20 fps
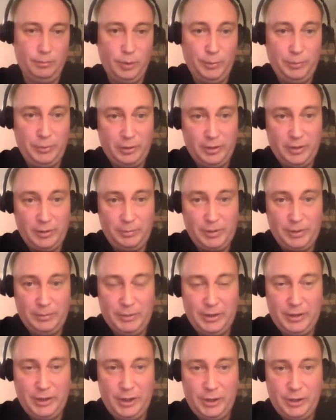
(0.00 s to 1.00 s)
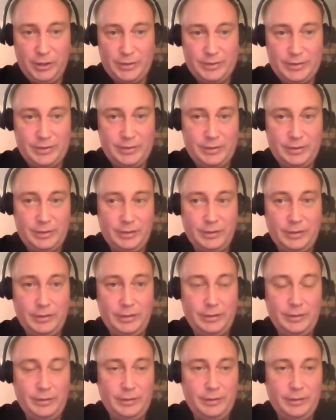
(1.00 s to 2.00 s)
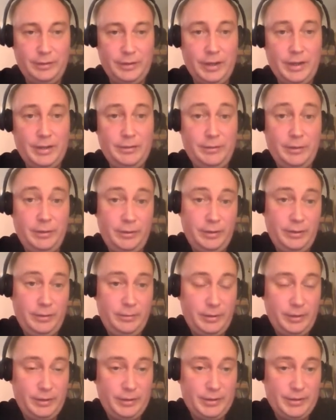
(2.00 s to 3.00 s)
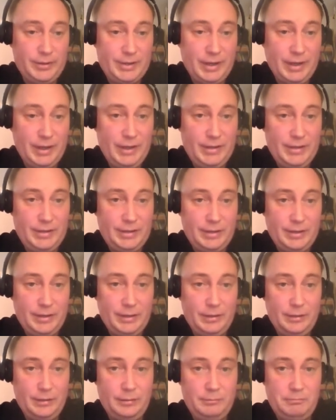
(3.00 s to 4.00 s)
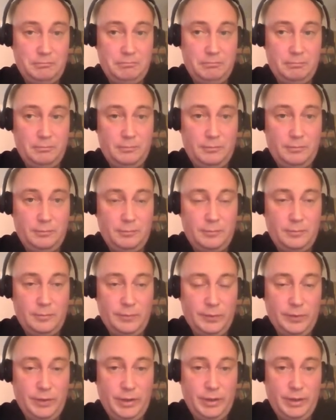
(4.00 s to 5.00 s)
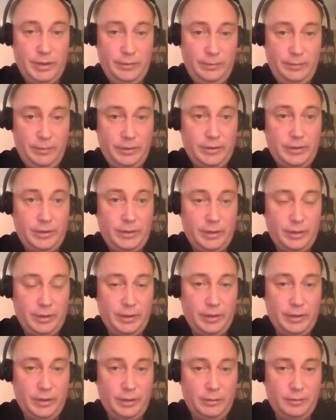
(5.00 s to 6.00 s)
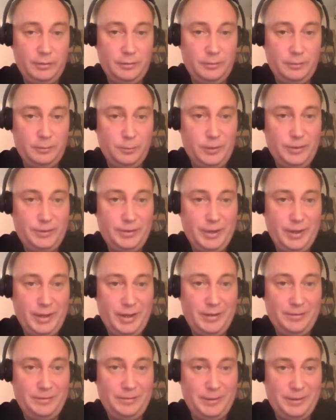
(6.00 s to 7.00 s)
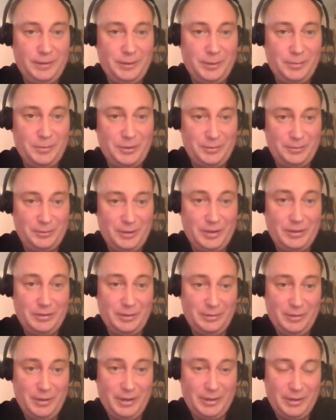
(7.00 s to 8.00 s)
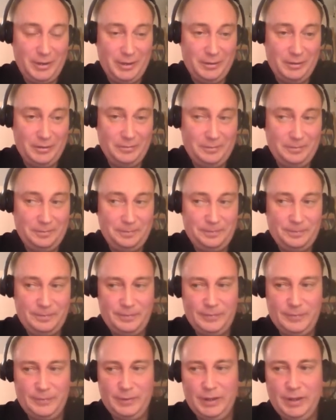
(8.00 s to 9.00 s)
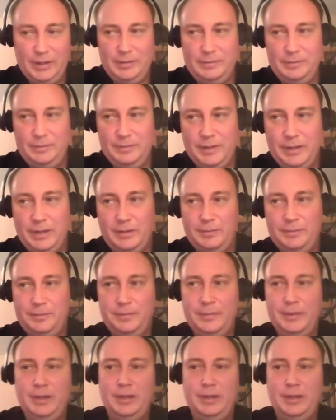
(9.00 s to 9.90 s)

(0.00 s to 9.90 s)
popular implementations are very different in size, and they're different in what they have in terms of green and red here, right? Like